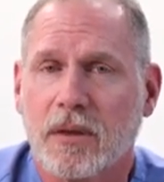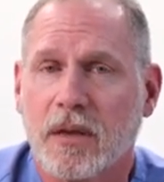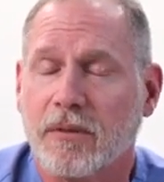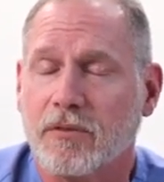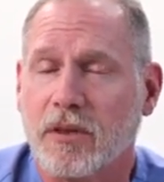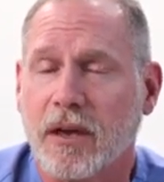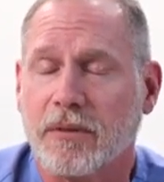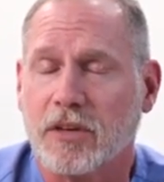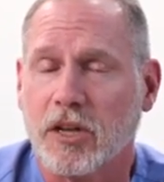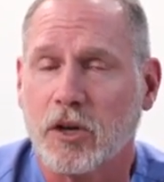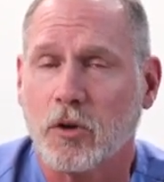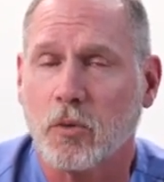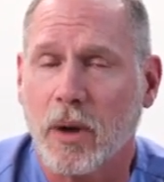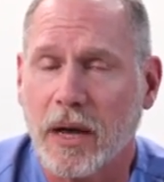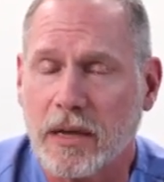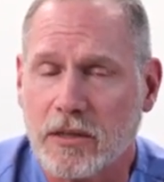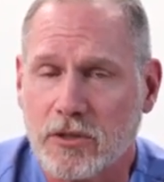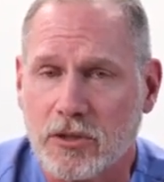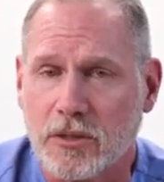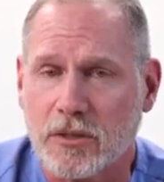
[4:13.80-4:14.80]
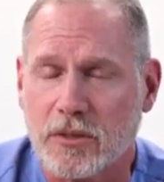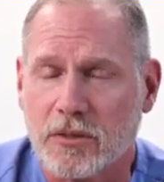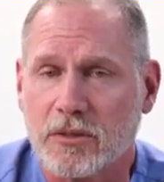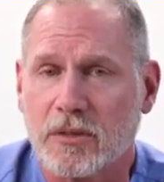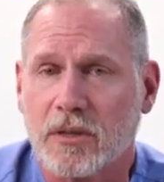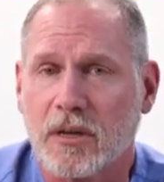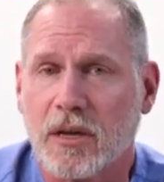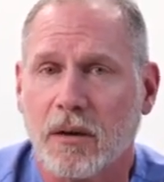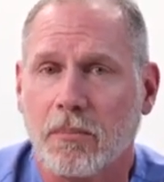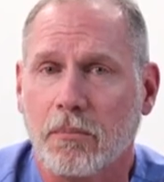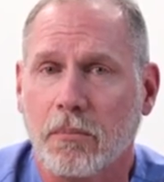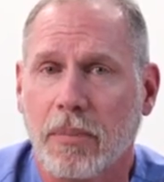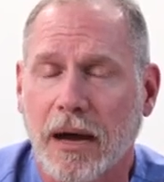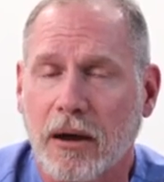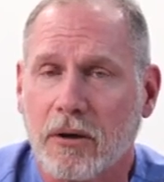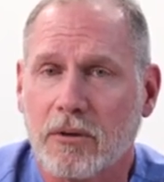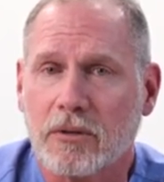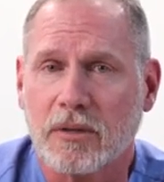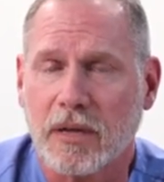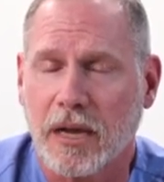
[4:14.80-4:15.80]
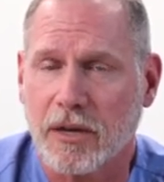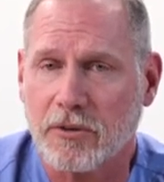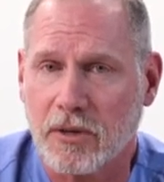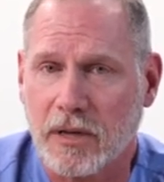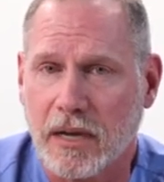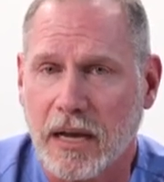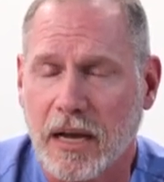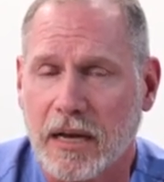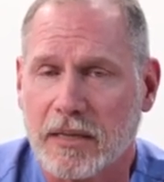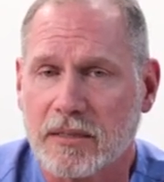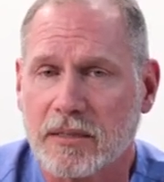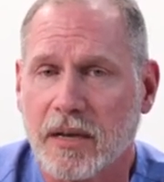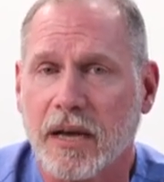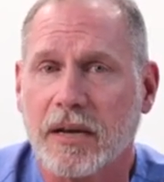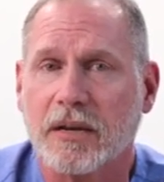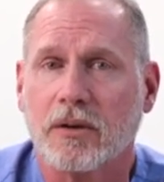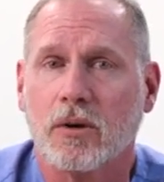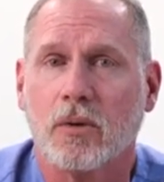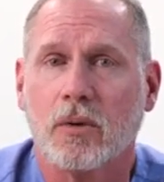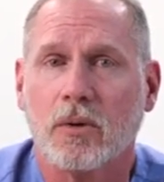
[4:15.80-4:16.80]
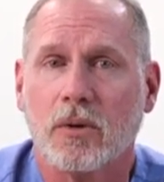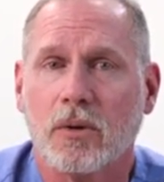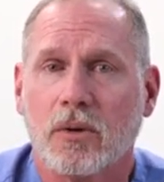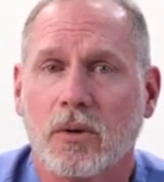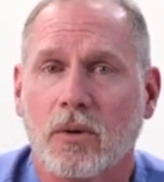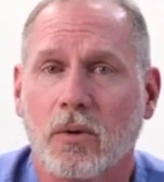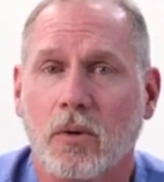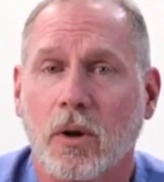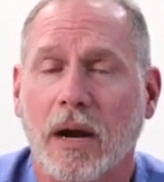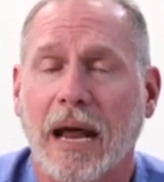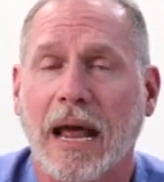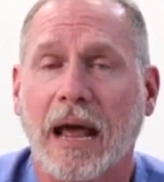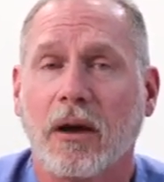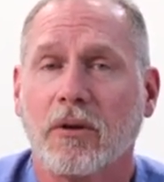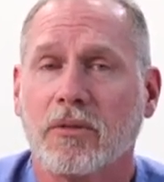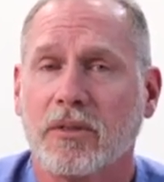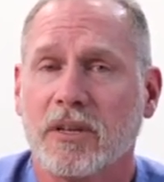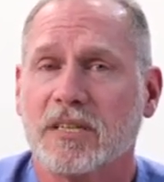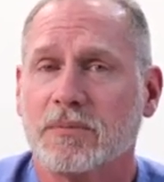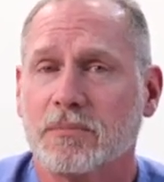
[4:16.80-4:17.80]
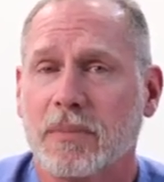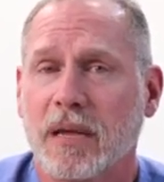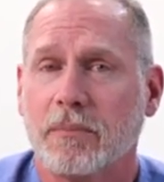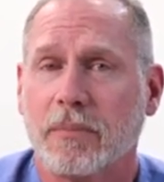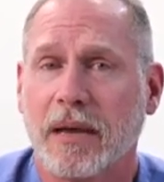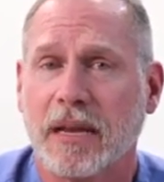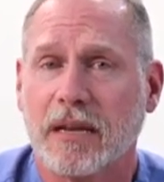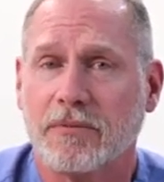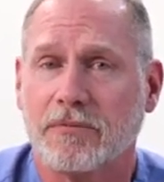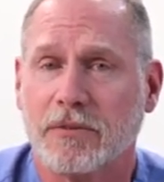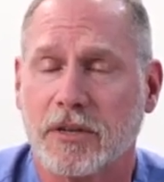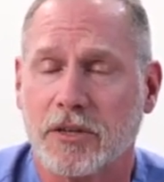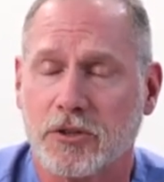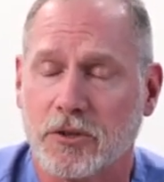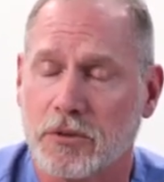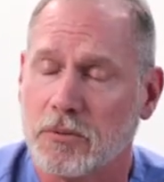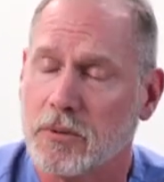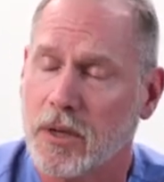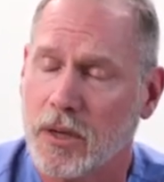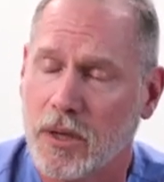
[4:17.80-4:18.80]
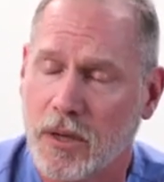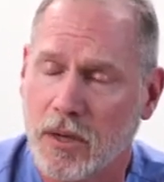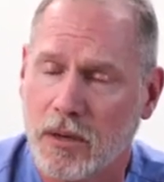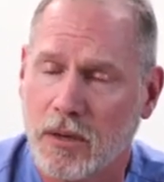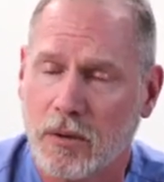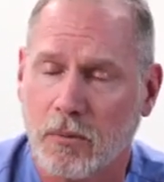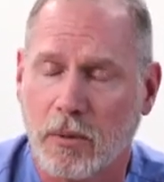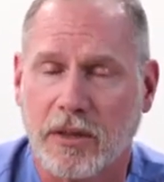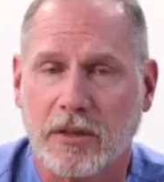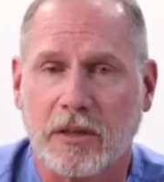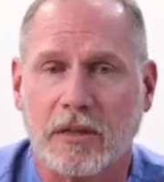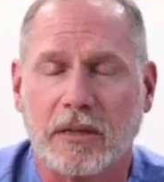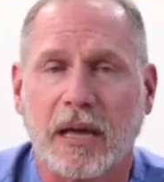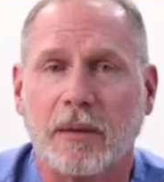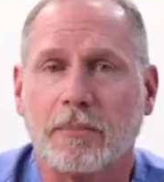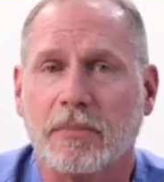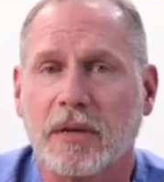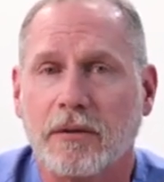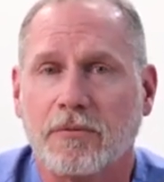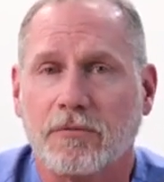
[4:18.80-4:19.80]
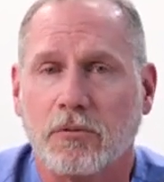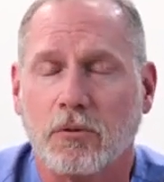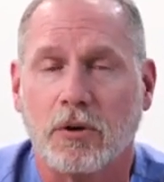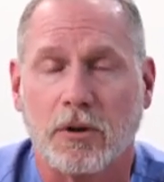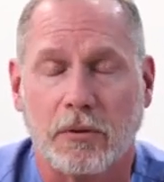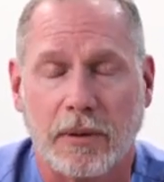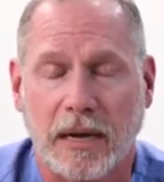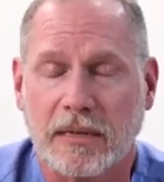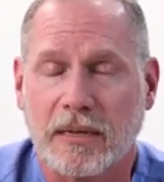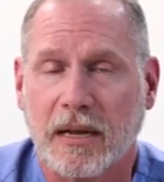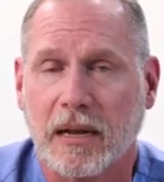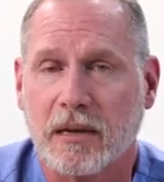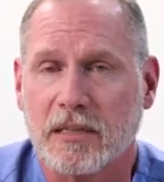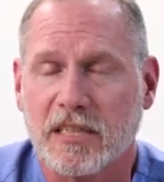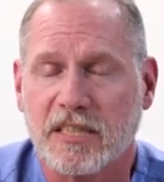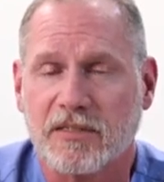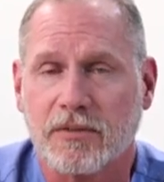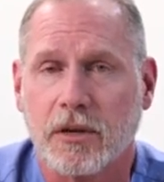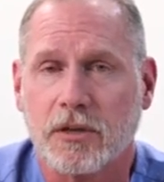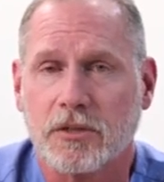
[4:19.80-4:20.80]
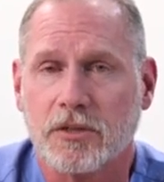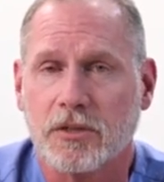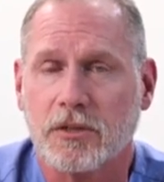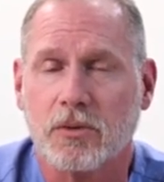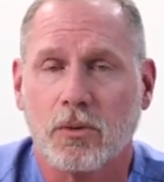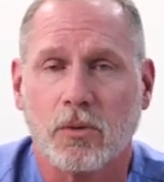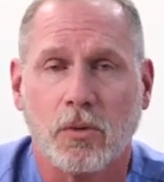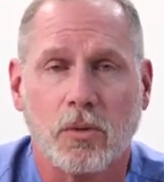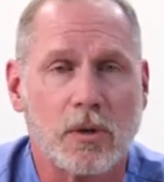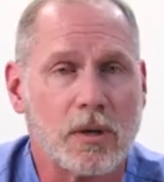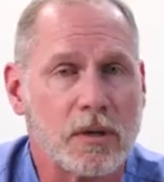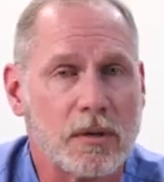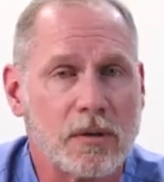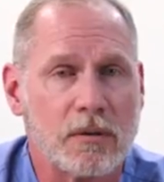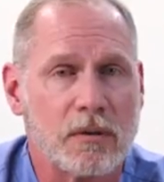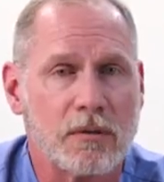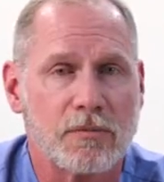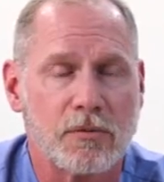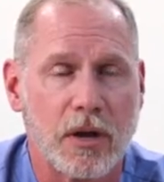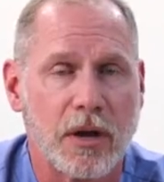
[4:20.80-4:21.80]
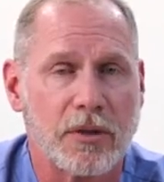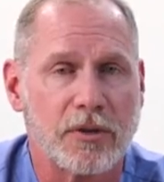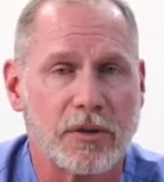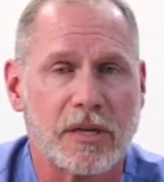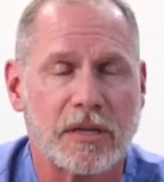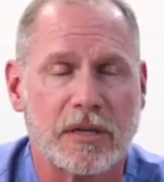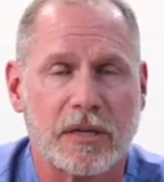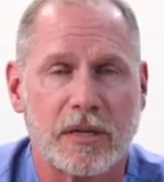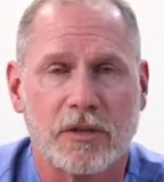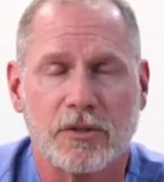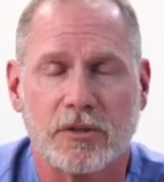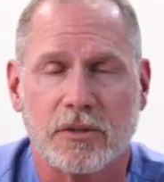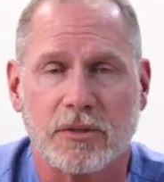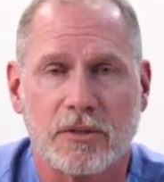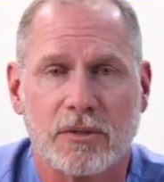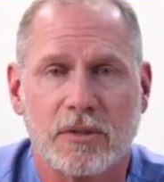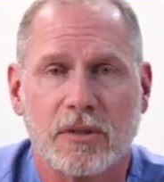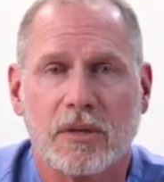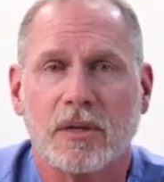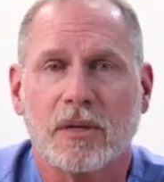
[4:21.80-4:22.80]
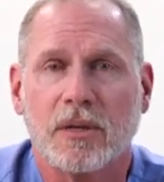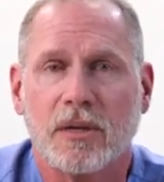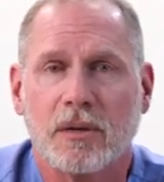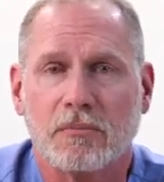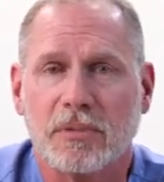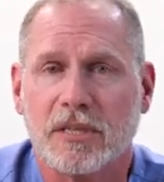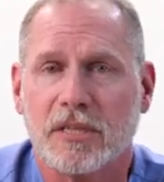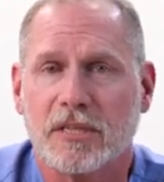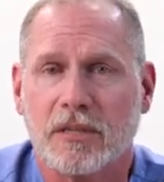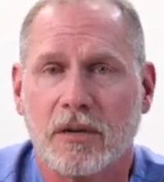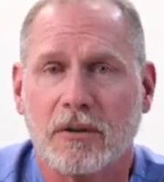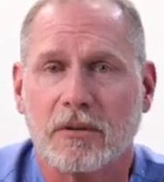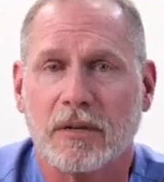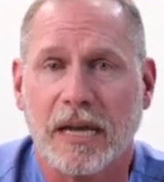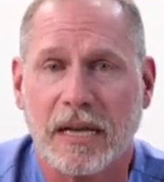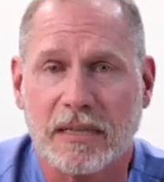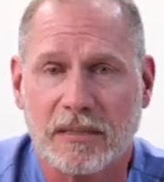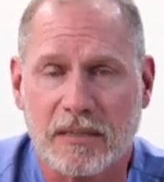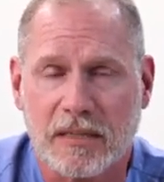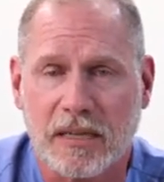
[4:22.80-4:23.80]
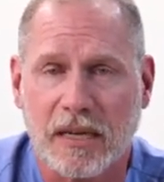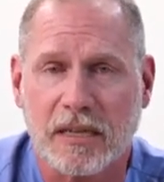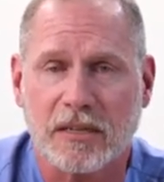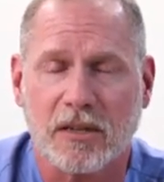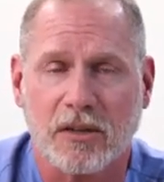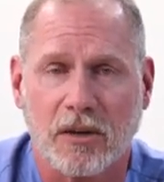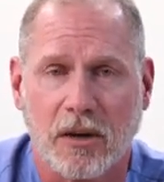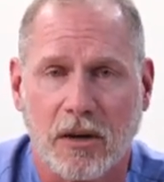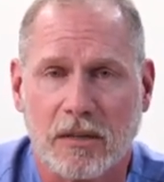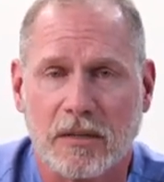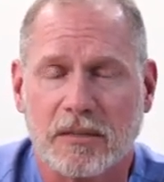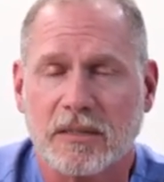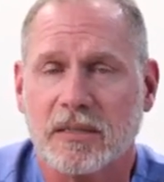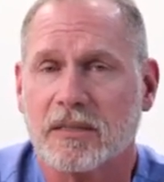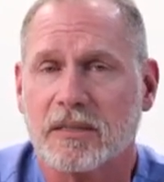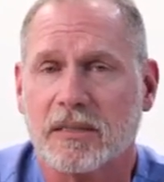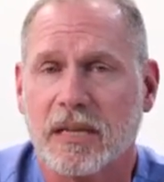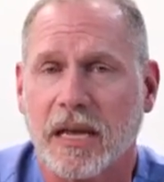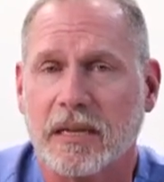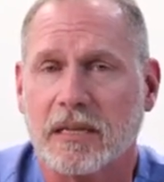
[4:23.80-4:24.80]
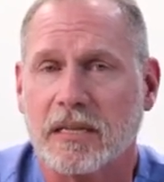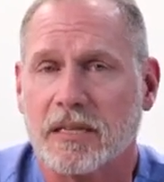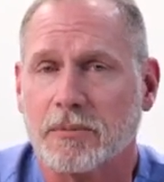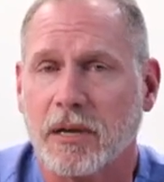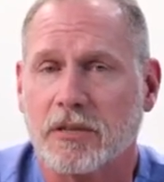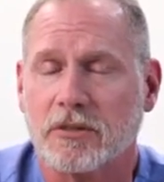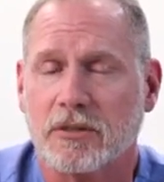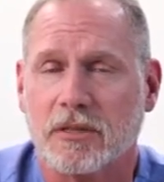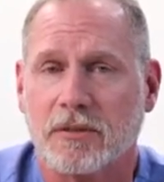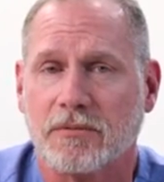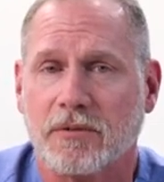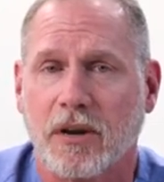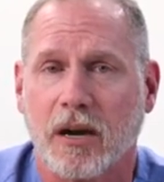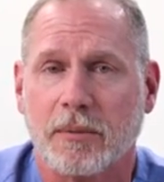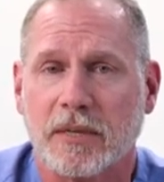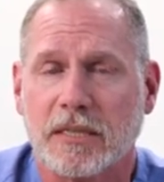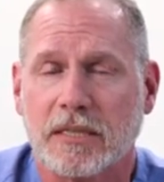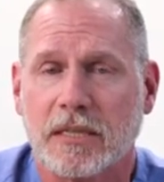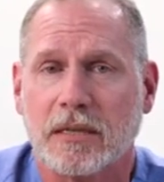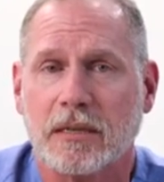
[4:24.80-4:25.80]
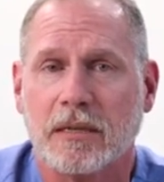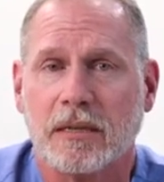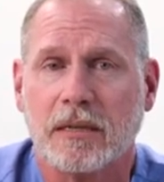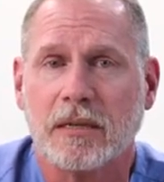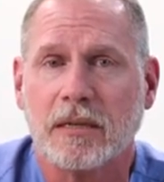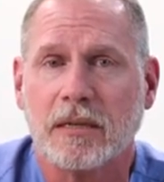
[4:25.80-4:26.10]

If you have any questions about nitric oxide or how this may benefit you, whether that be for erectile dysfunction or for other conditions, please don't hesitate to call us at Stanley Specialty Pharmacy.